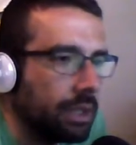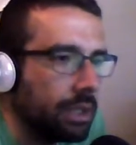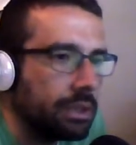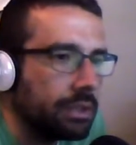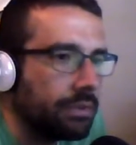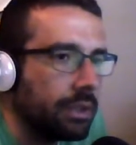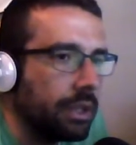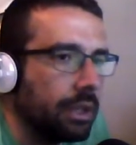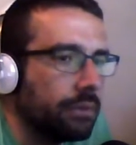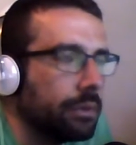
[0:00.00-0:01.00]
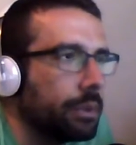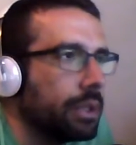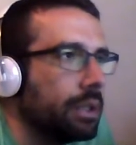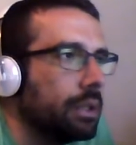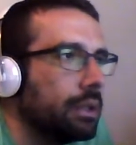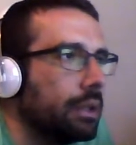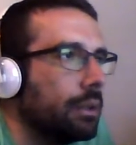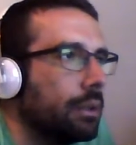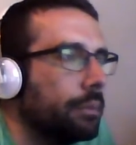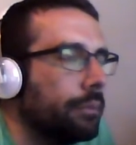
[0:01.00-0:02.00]
it's just Finau for me.
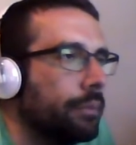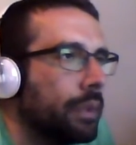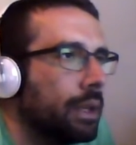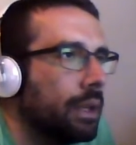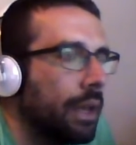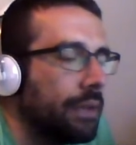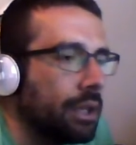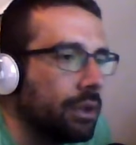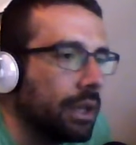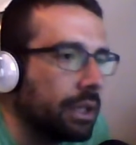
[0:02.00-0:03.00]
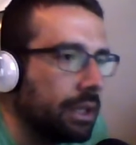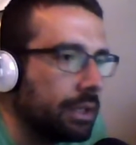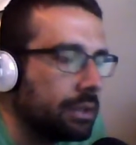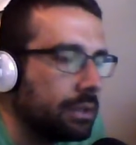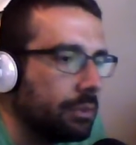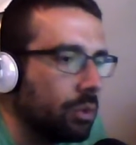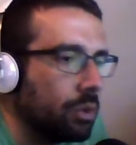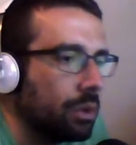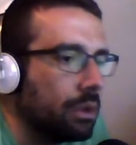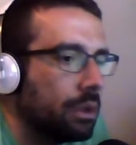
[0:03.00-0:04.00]
I think you got to get some
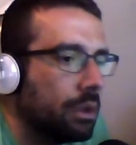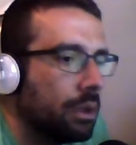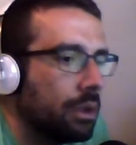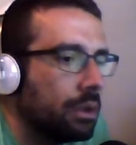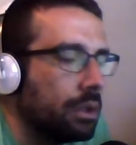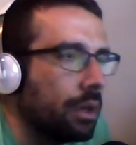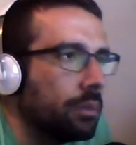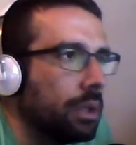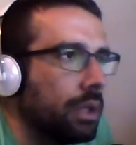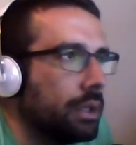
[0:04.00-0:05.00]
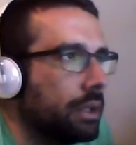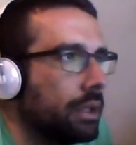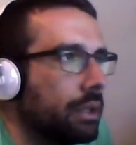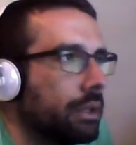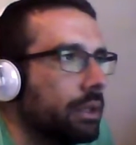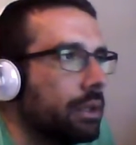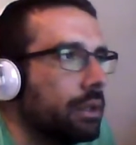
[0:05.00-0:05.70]
more young blood in there,